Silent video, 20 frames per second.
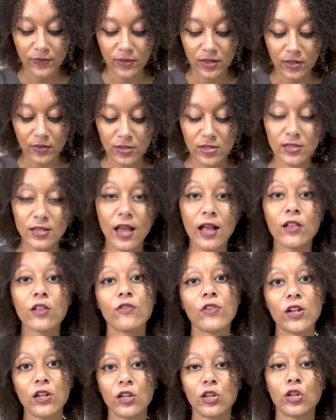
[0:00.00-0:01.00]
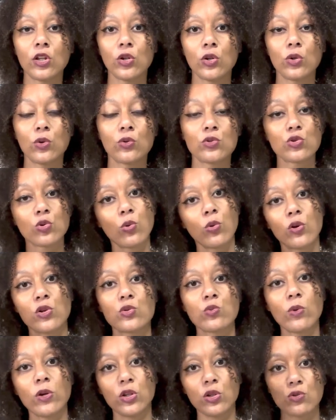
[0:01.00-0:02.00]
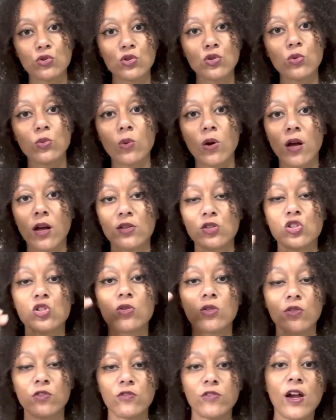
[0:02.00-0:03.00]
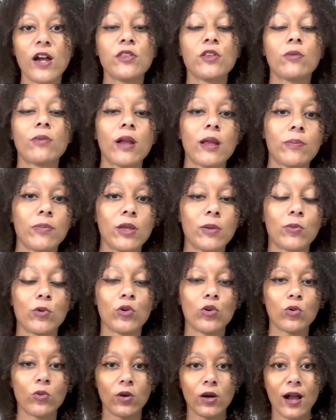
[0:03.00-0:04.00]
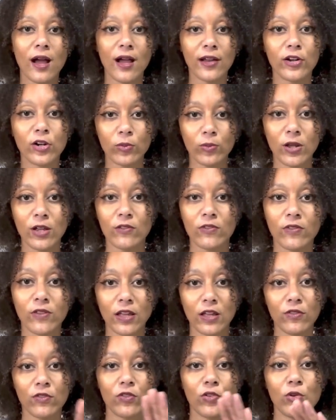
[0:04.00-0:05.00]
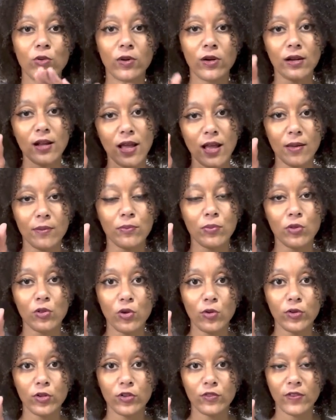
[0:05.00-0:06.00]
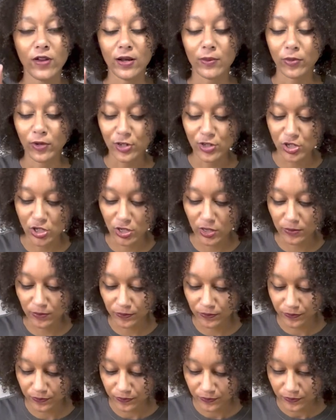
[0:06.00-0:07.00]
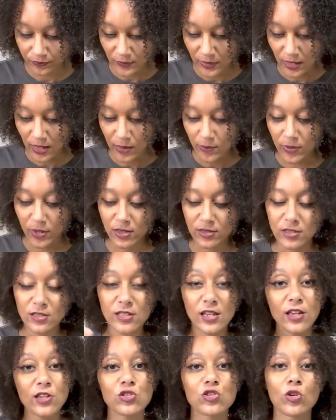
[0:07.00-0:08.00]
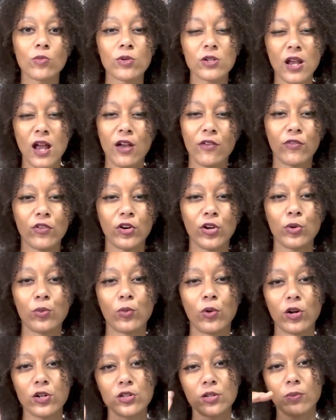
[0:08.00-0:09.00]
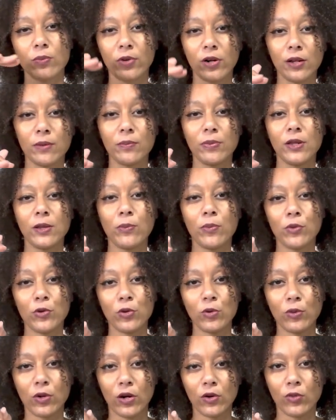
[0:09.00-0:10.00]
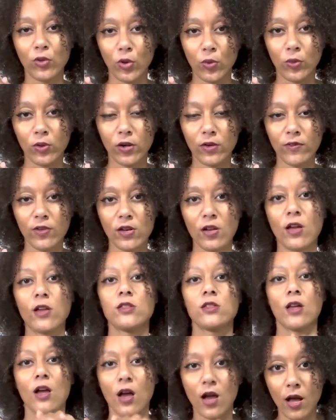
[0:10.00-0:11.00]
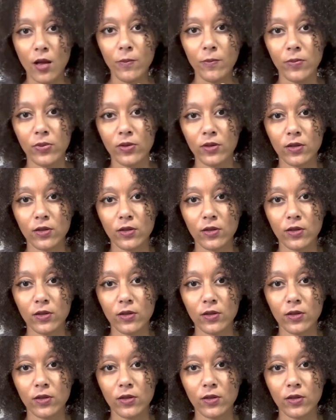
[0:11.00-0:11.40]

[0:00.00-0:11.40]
this is elevating you towards what you do want, so you can find the right people who are on your wavelength, who are not below your vibration. Because it takes so much effort and work to bring people who are lower than us up,